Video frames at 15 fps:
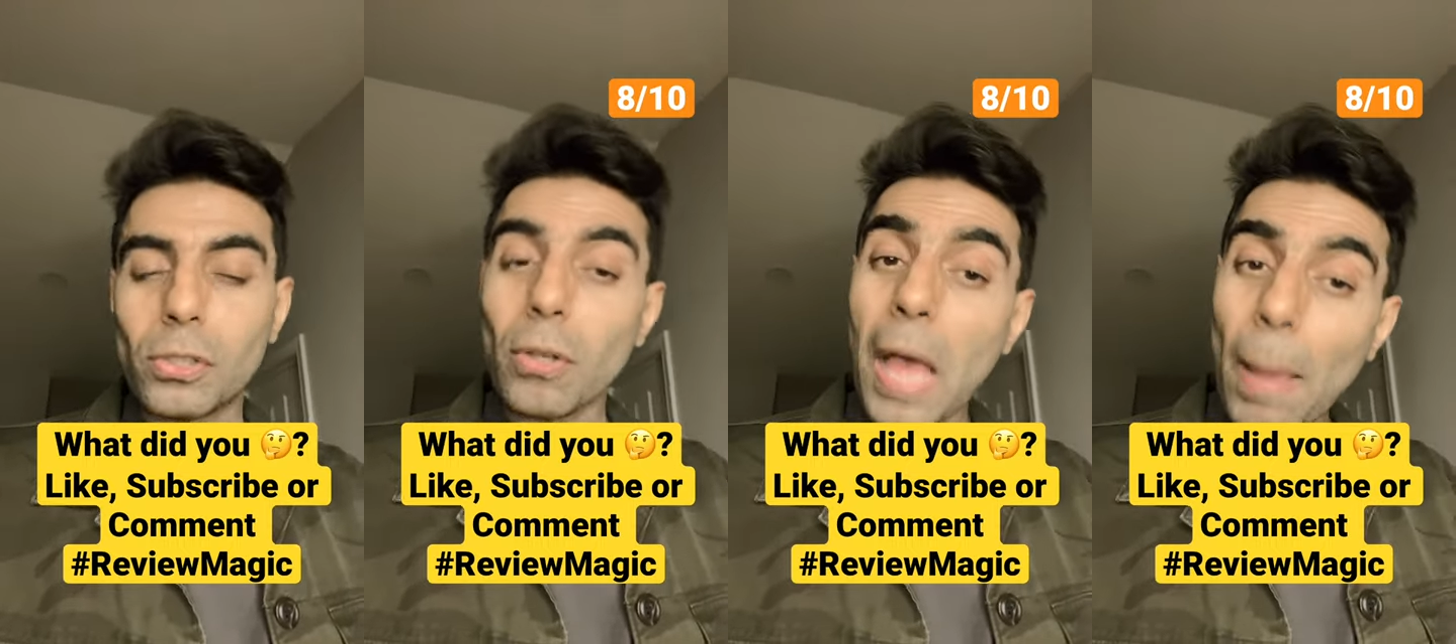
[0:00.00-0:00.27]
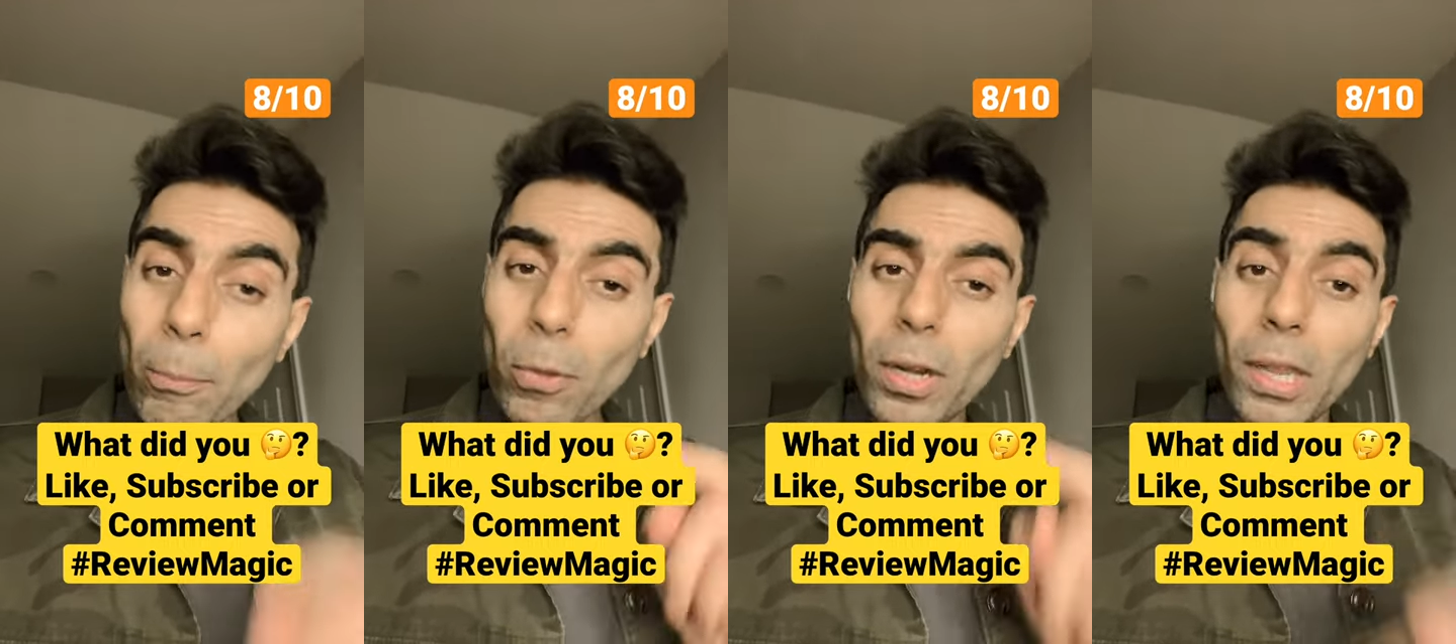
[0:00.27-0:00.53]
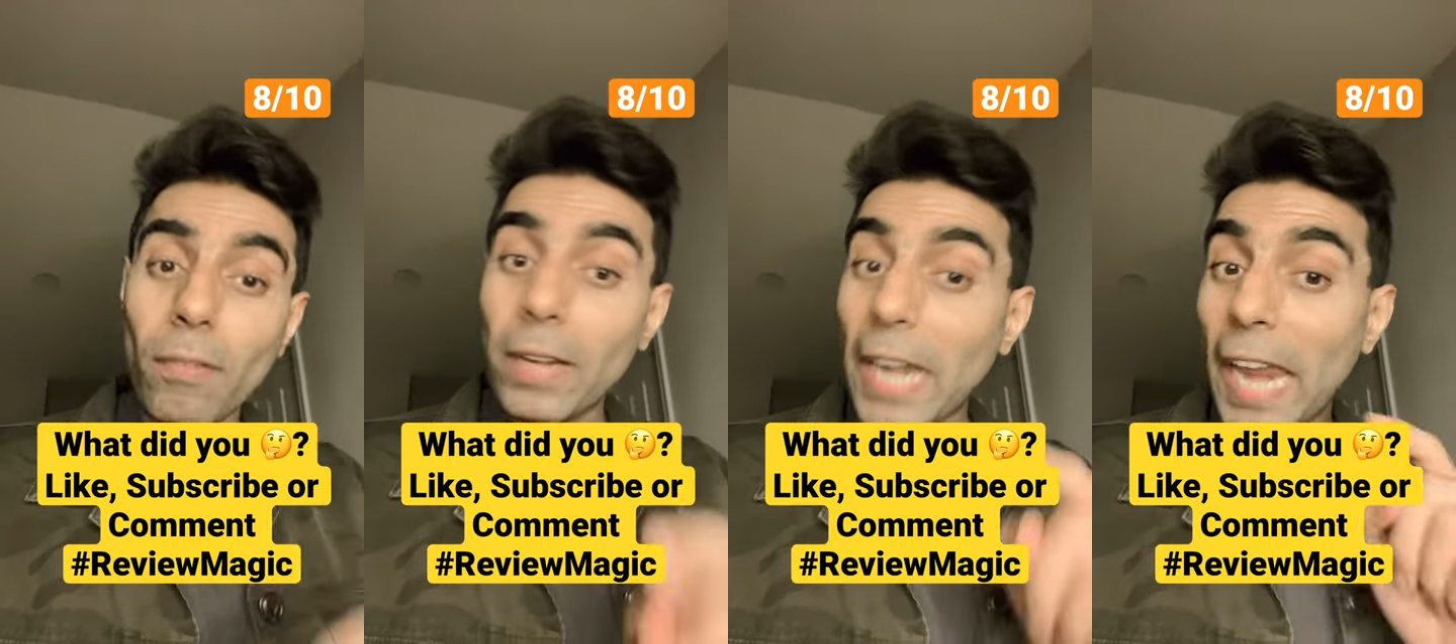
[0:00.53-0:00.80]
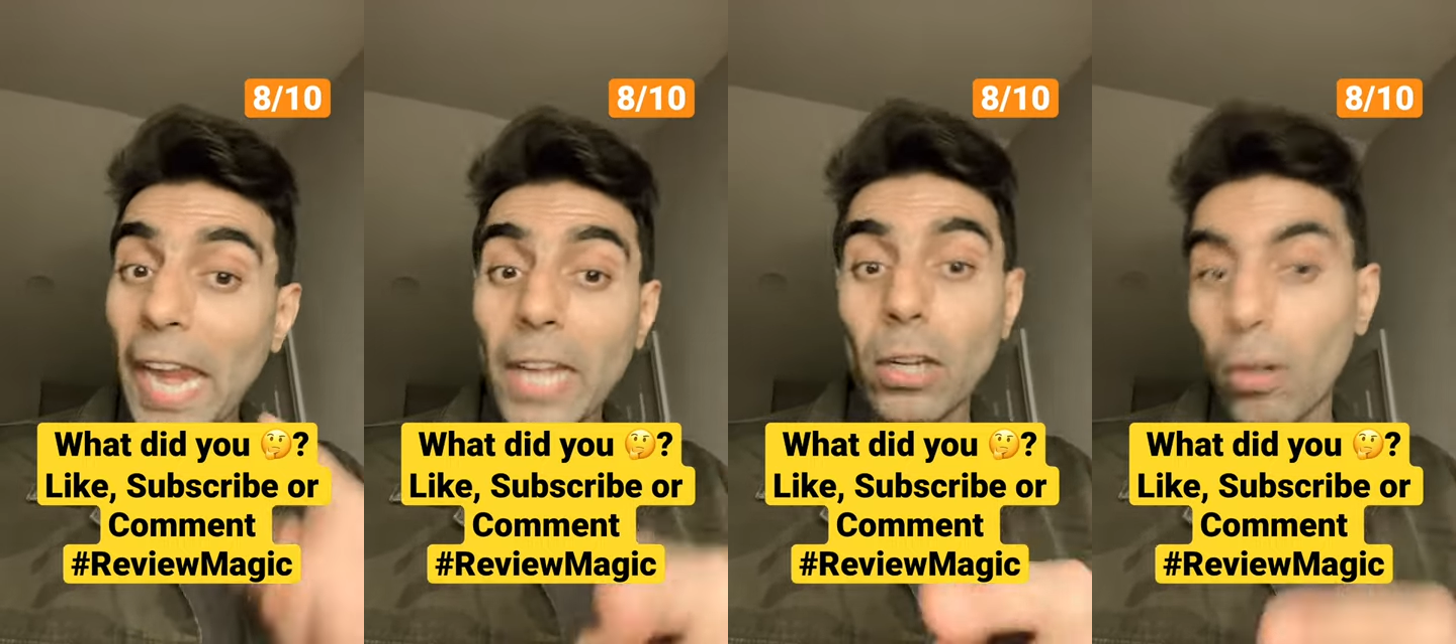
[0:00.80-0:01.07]
so i'm going to give
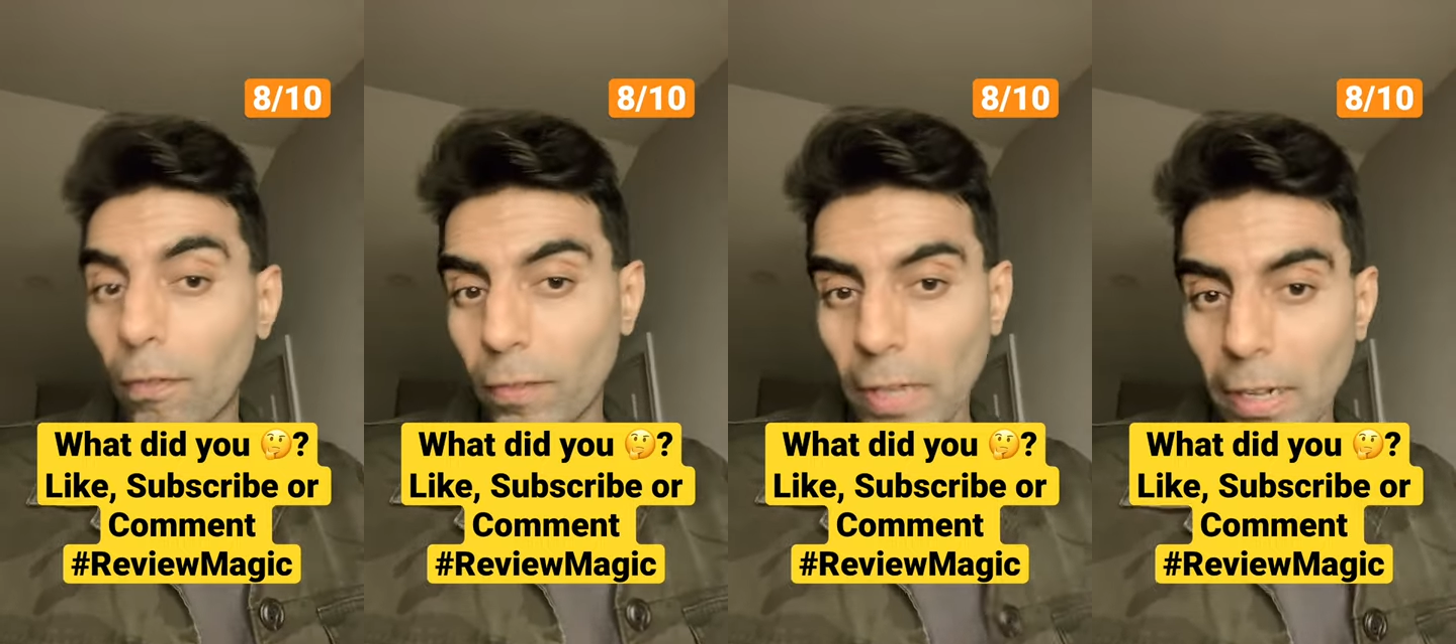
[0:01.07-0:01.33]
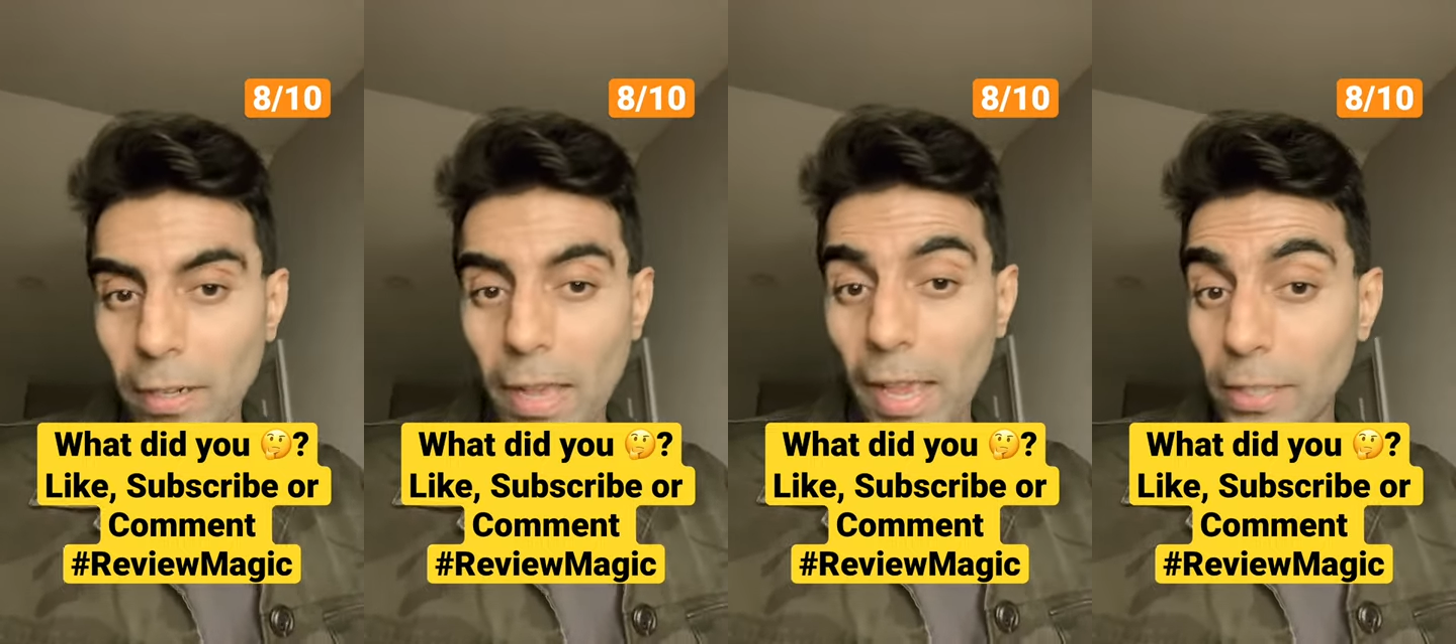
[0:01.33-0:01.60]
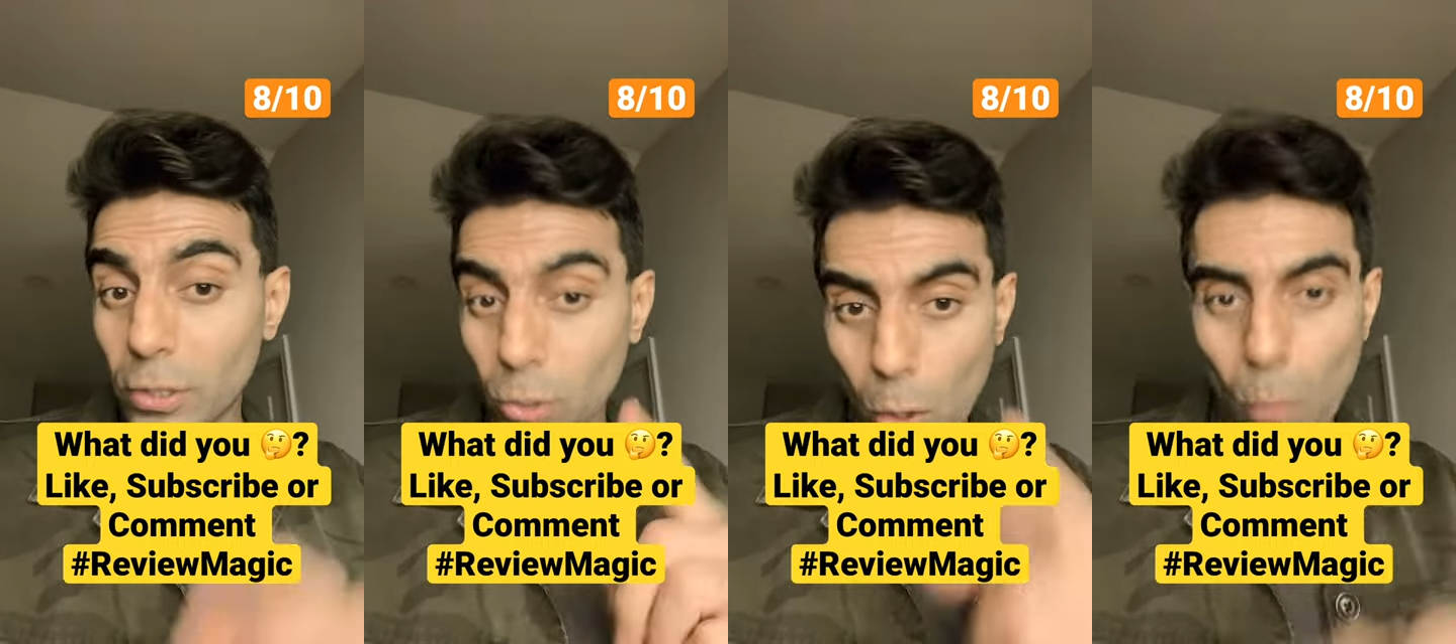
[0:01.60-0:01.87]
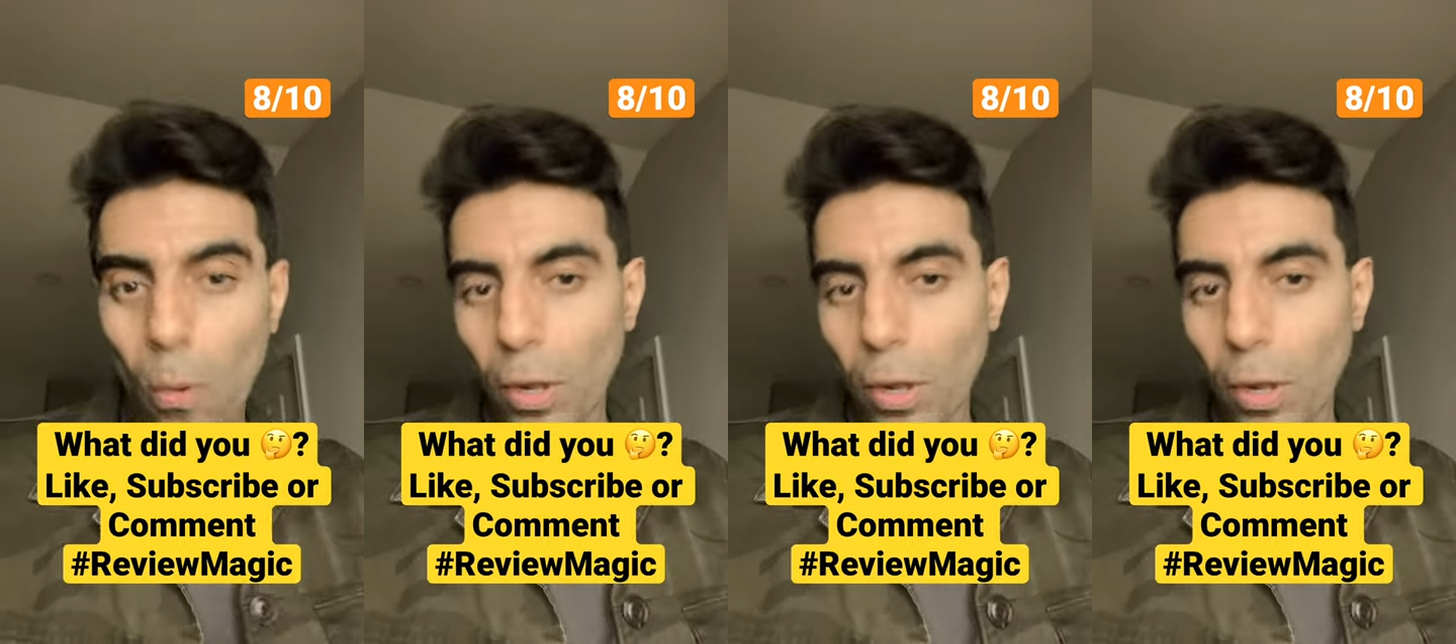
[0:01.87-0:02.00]
it 8 out of 10 guys go